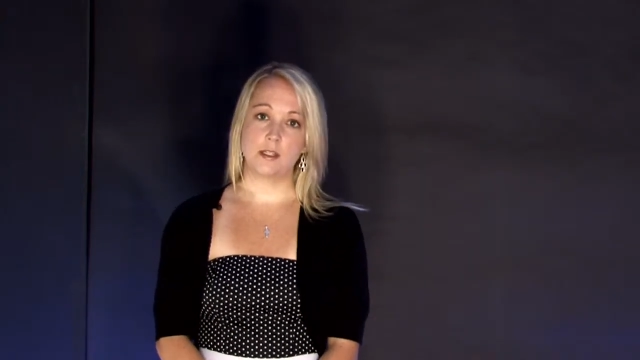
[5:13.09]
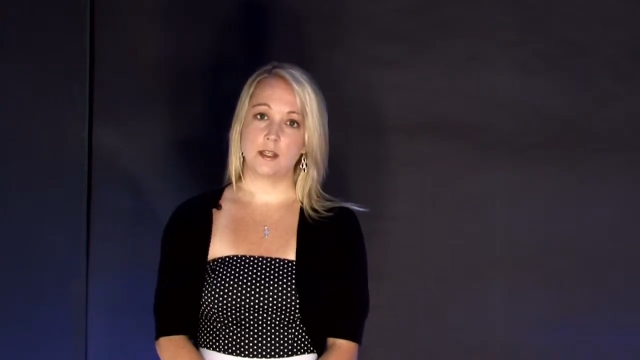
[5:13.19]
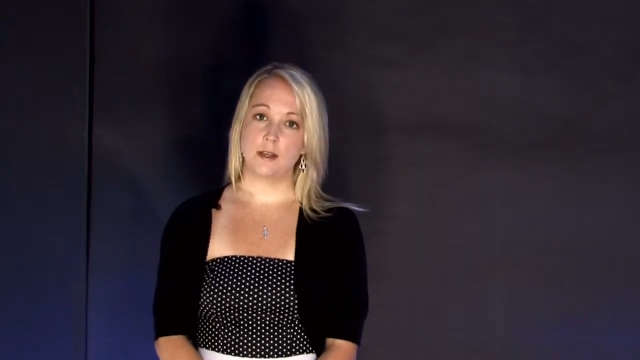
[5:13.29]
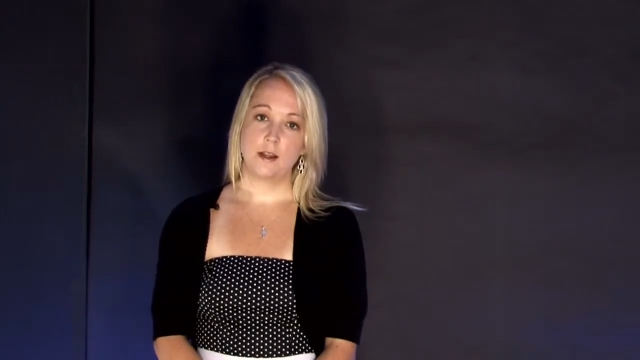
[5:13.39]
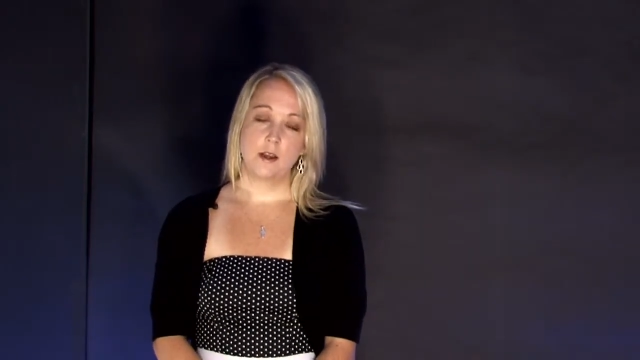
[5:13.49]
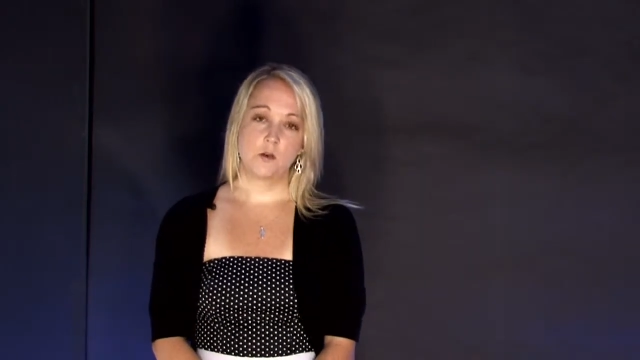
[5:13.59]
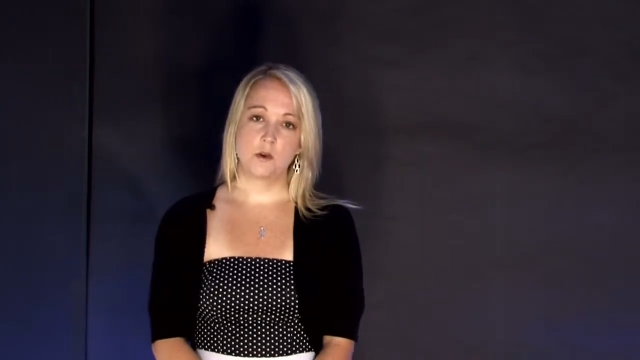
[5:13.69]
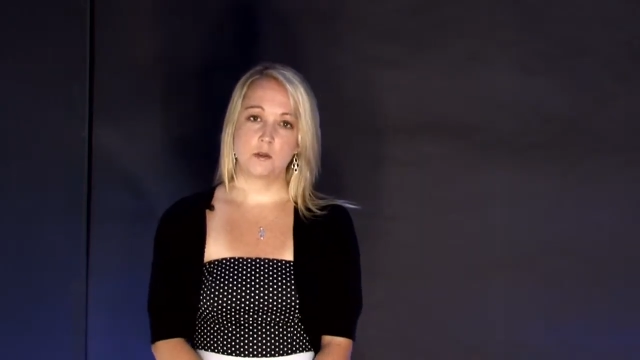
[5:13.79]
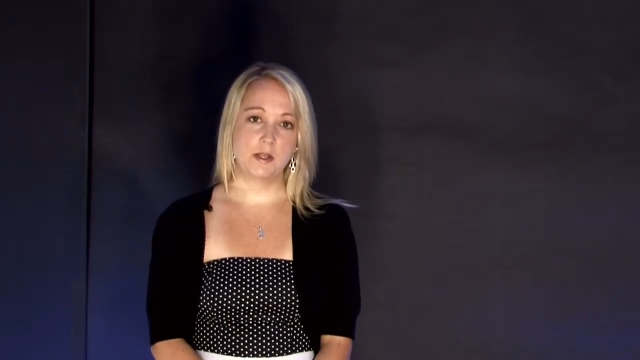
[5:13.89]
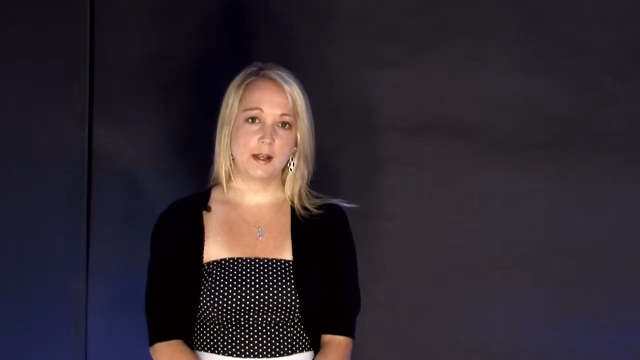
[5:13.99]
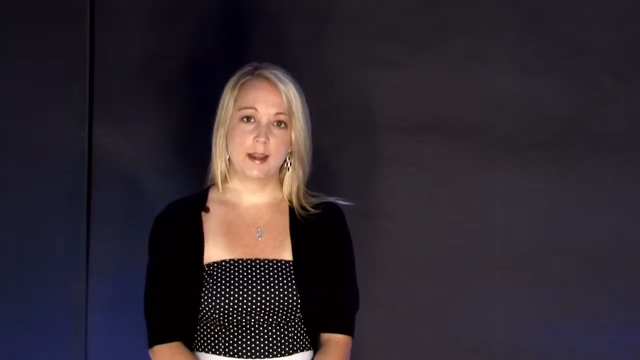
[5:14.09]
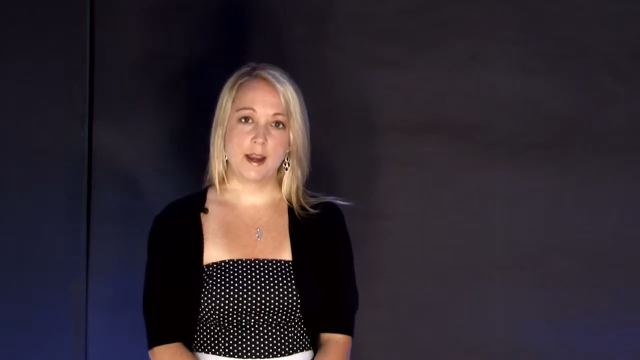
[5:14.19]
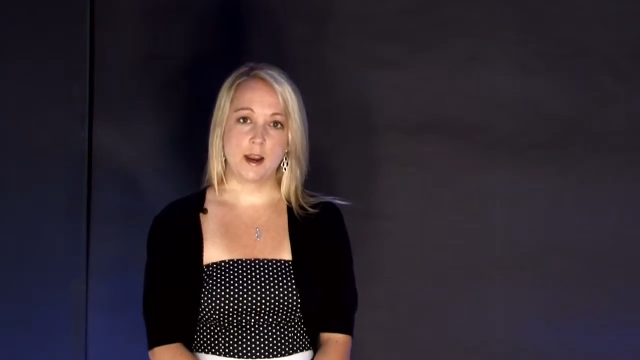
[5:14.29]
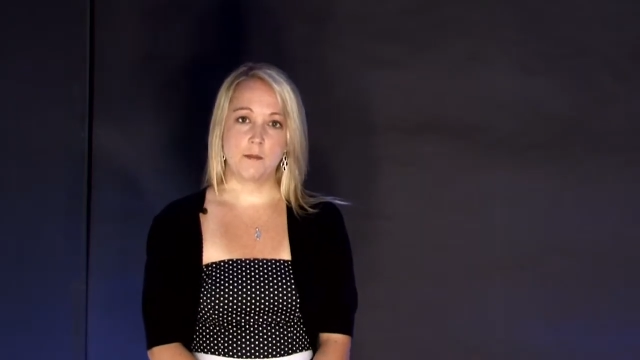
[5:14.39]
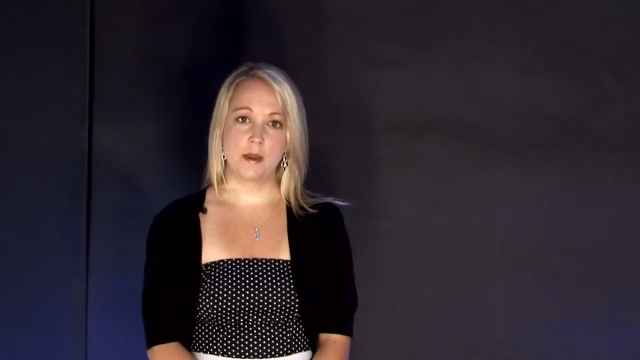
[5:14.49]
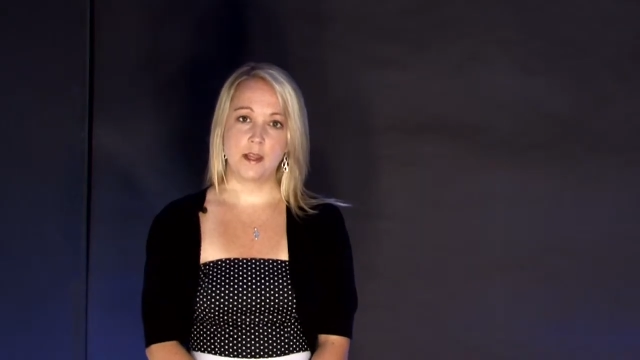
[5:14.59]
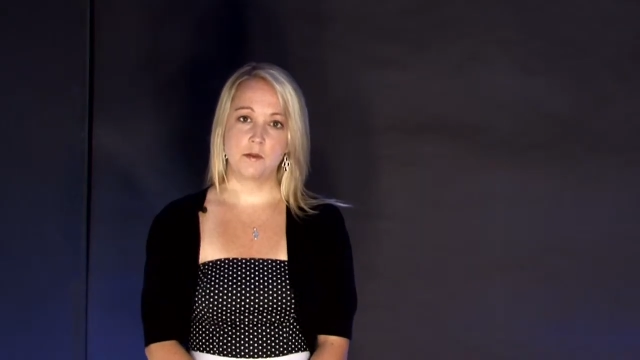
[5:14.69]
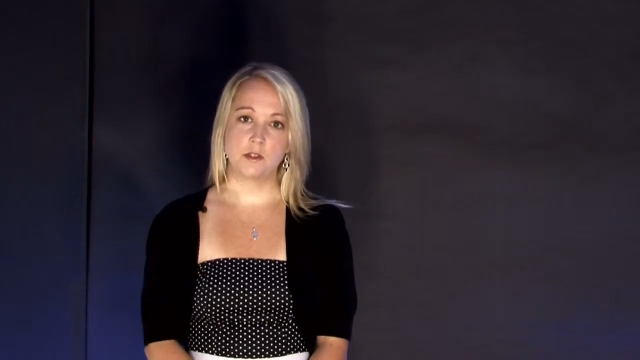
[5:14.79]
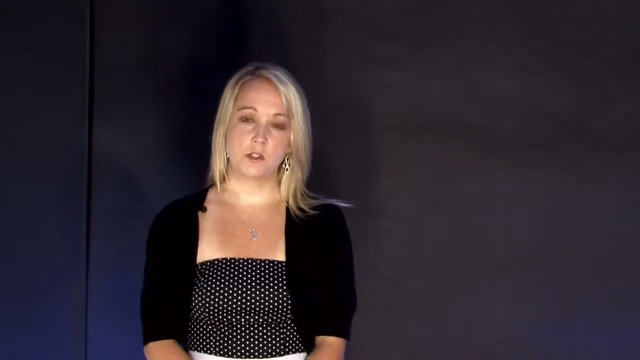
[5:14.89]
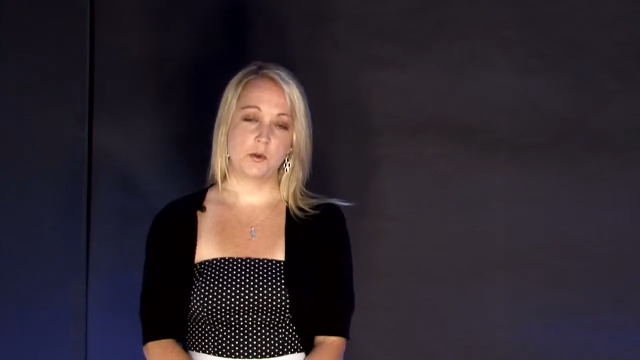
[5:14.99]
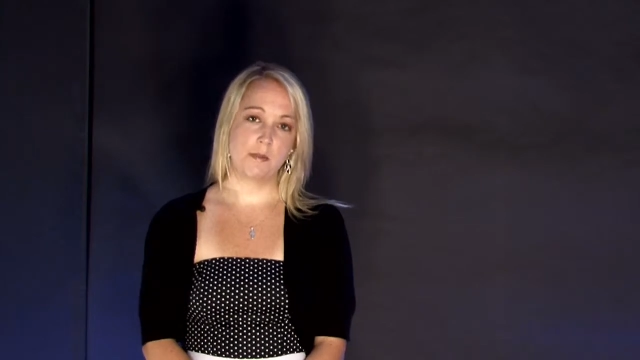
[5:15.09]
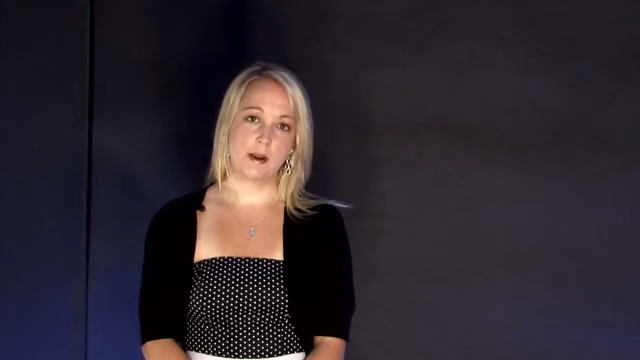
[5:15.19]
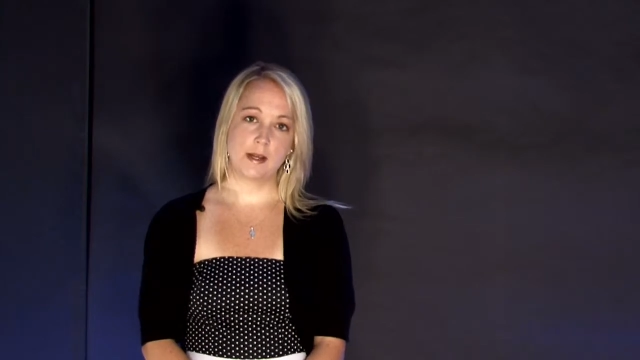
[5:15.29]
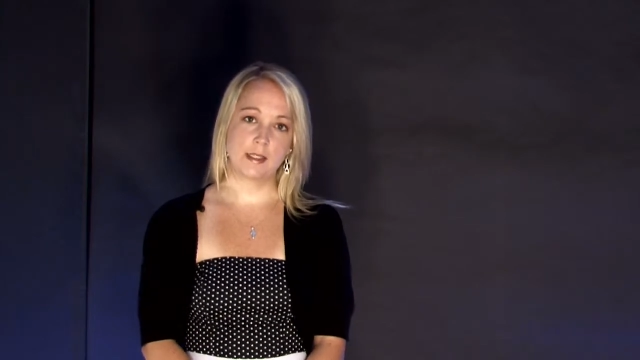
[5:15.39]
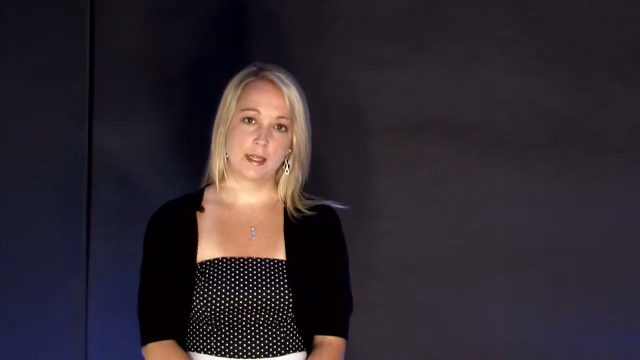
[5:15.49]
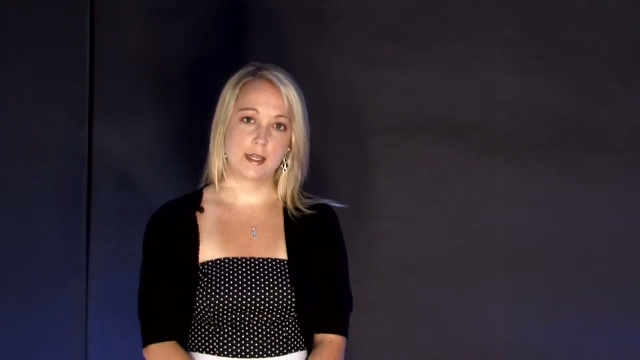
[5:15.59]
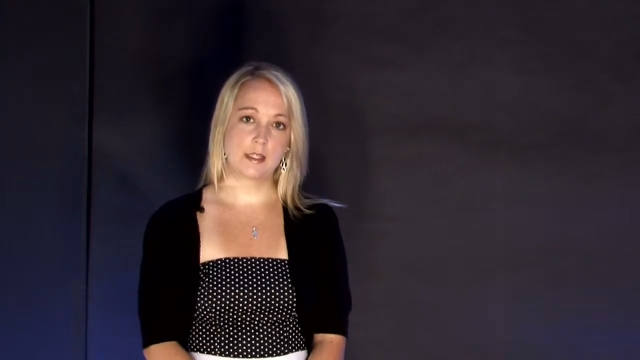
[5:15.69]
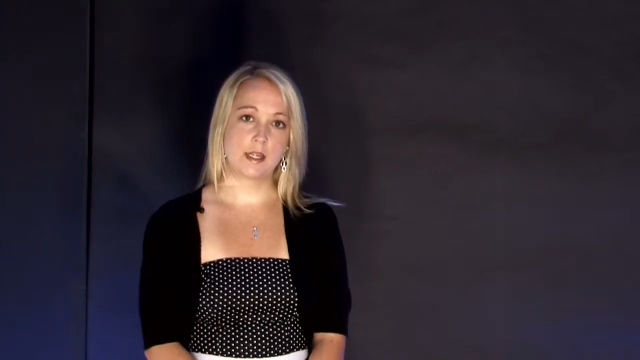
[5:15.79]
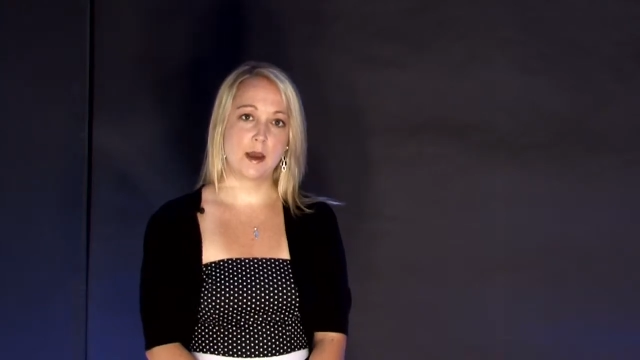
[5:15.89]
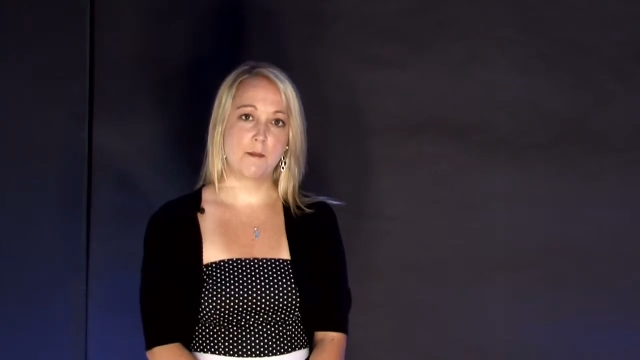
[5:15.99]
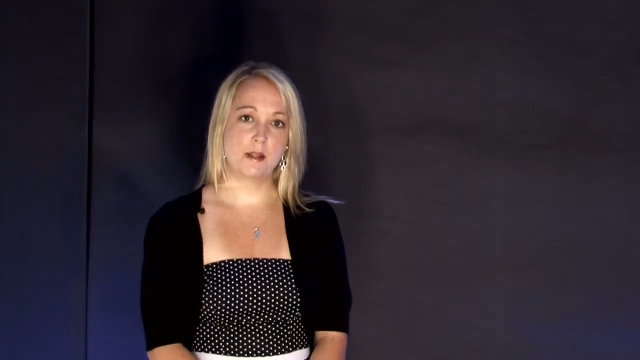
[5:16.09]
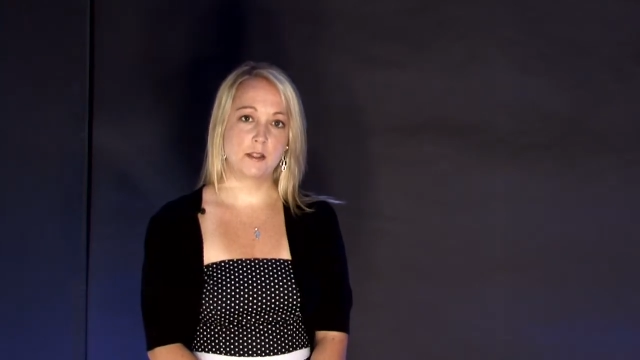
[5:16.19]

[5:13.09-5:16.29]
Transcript: And of course we didn't care, but he was too embarrassed, I guess, to come in.